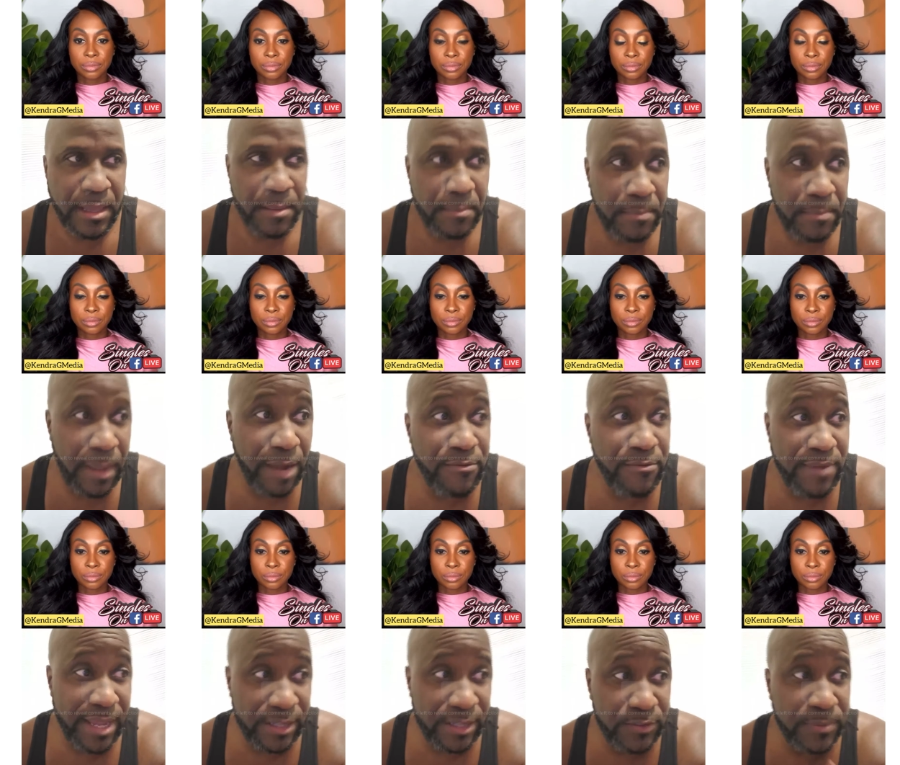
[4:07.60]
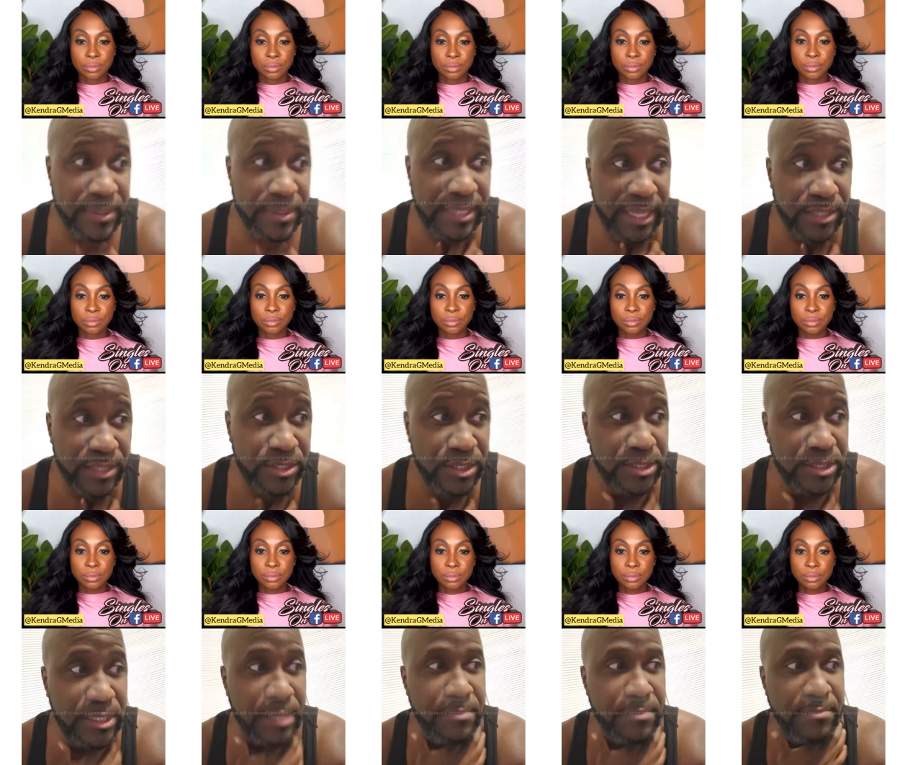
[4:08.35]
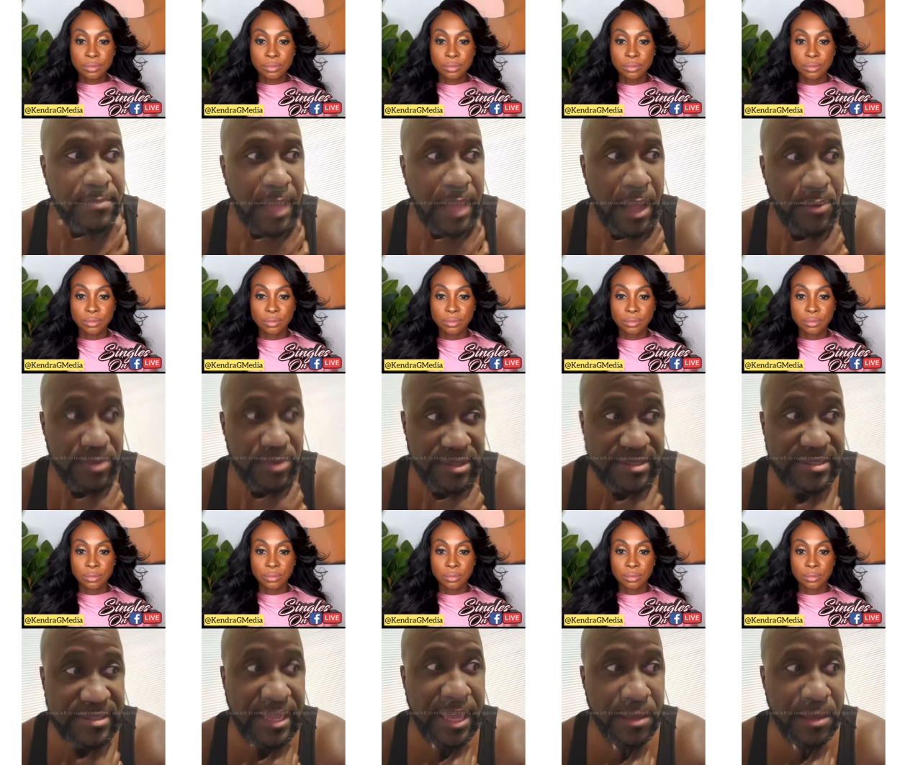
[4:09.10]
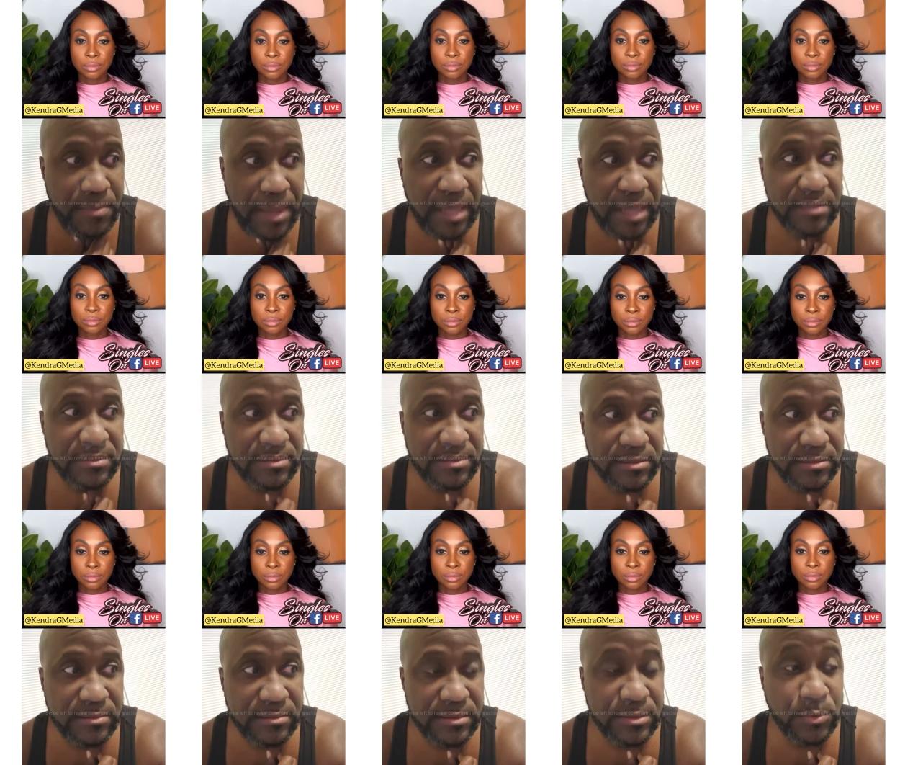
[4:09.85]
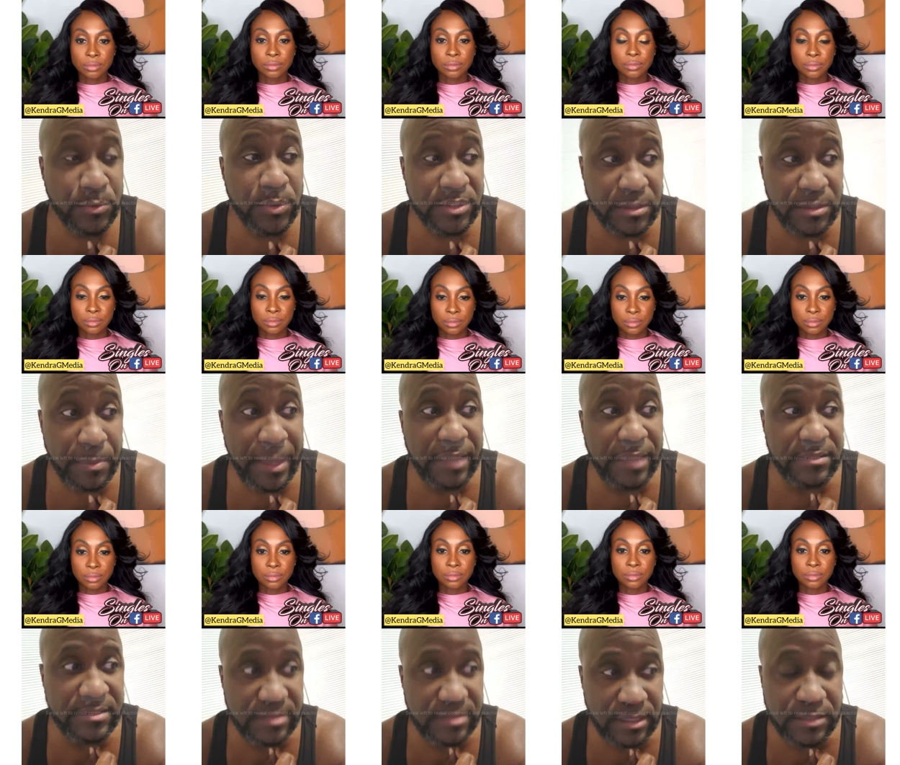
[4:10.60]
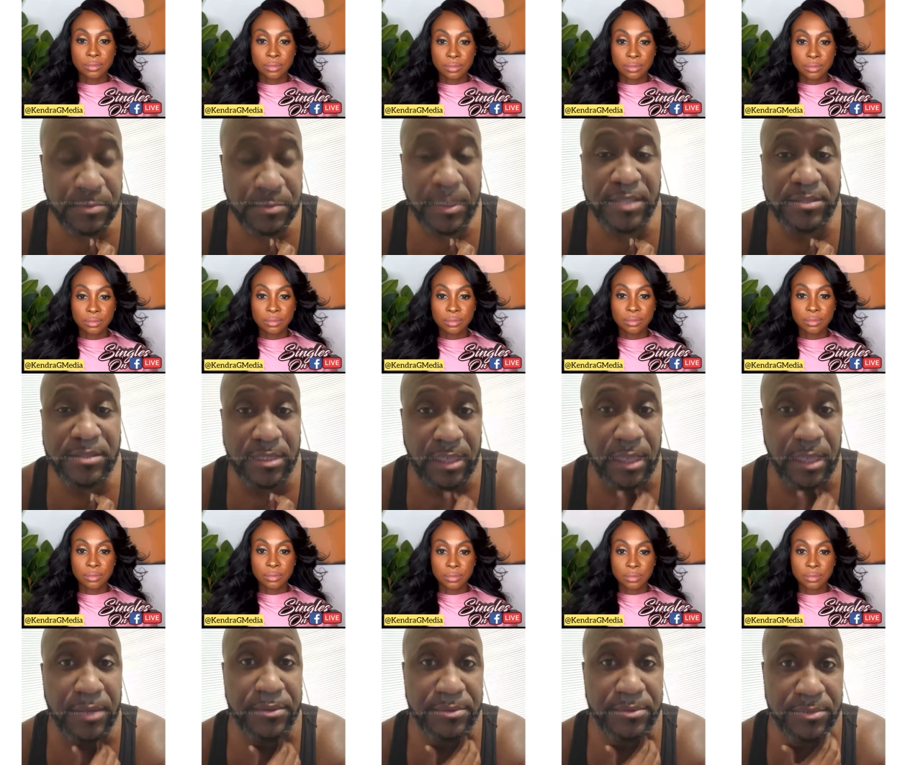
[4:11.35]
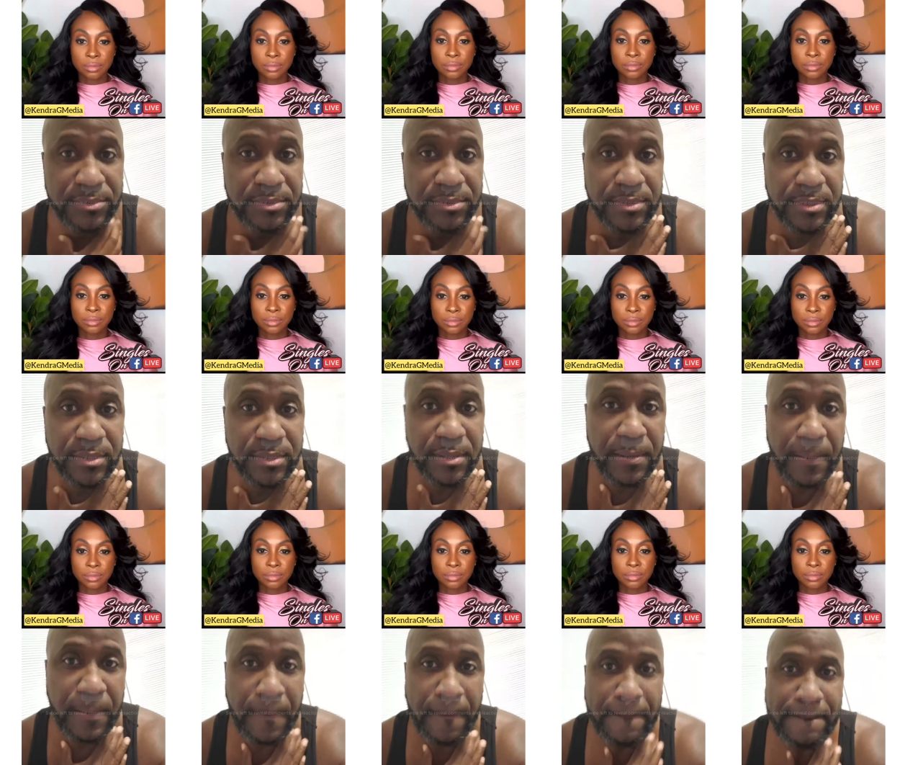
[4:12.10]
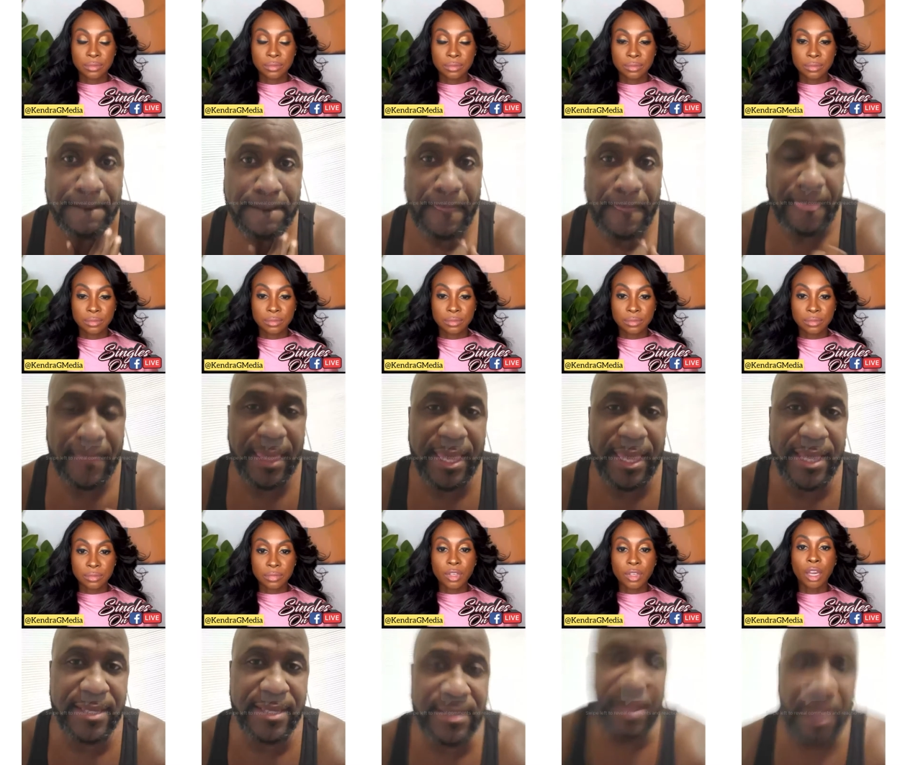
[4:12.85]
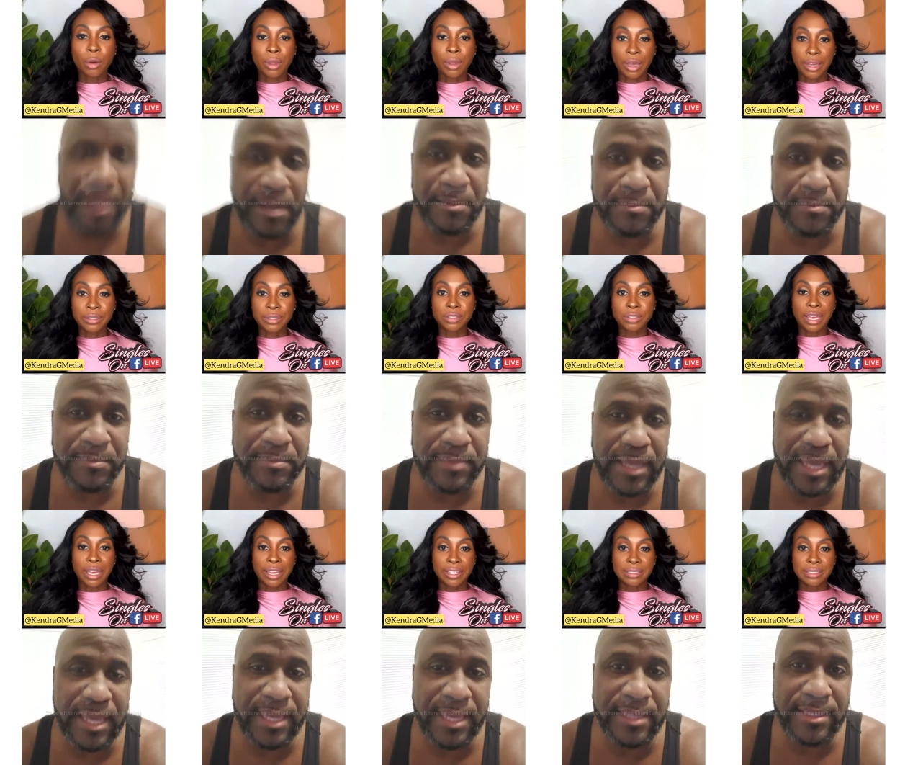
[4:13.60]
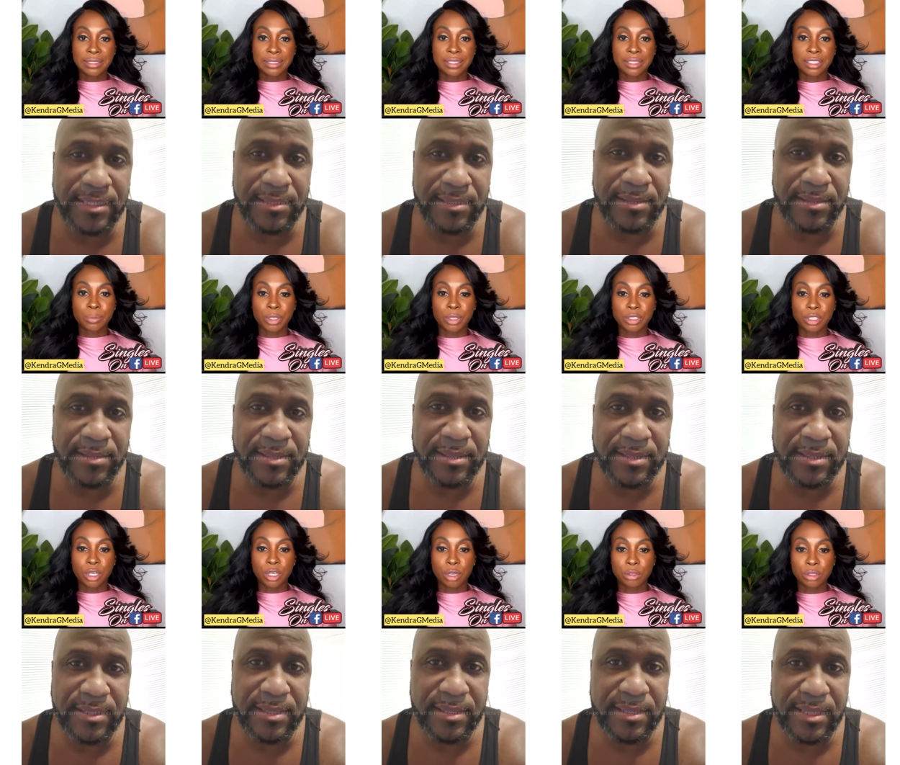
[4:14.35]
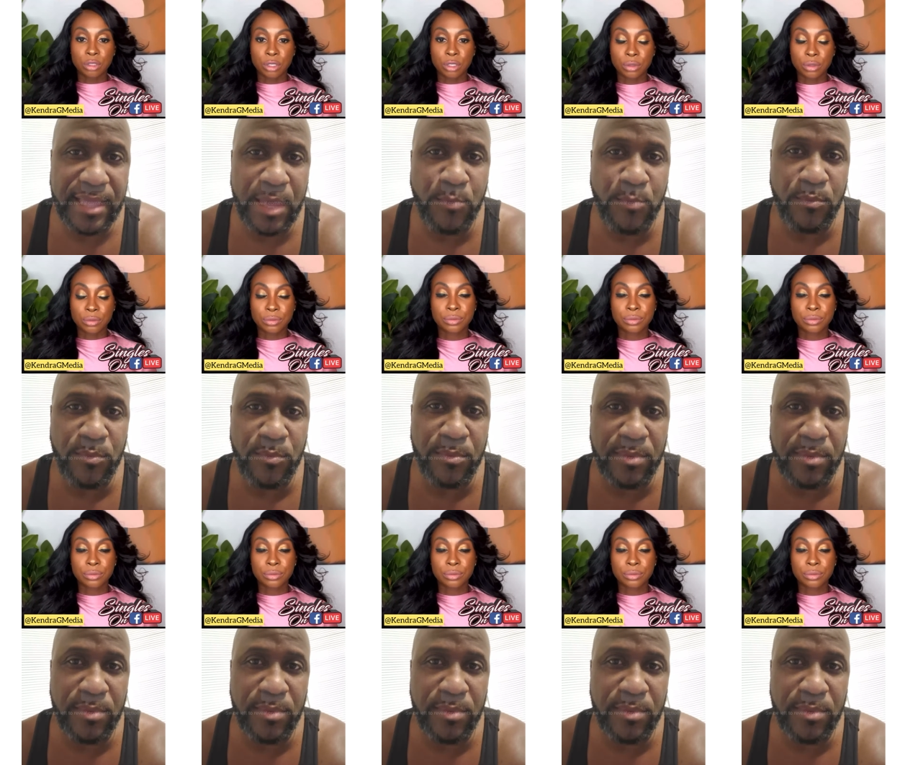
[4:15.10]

Speaker 1: My last relationship, I would say about was about six months ago. And um, okay, so that and, ended six months. Ago. And